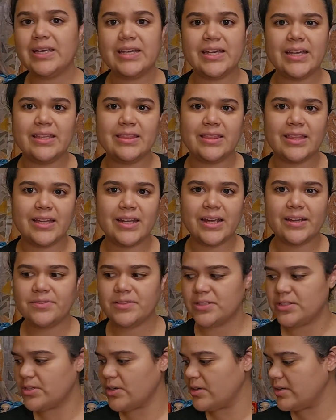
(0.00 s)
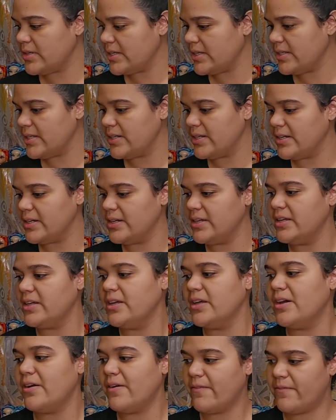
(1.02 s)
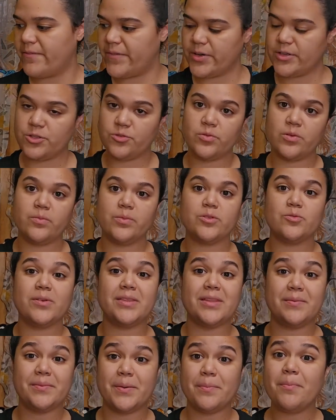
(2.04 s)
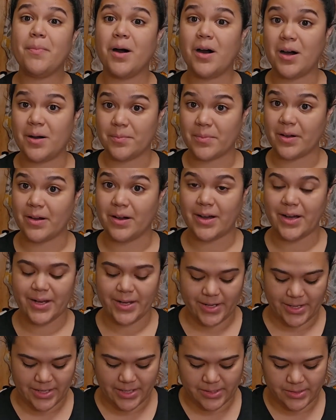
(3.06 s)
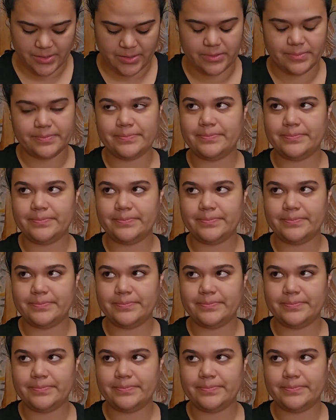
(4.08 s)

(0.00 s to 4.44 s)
kit that I've started. First one was one that my mom got, and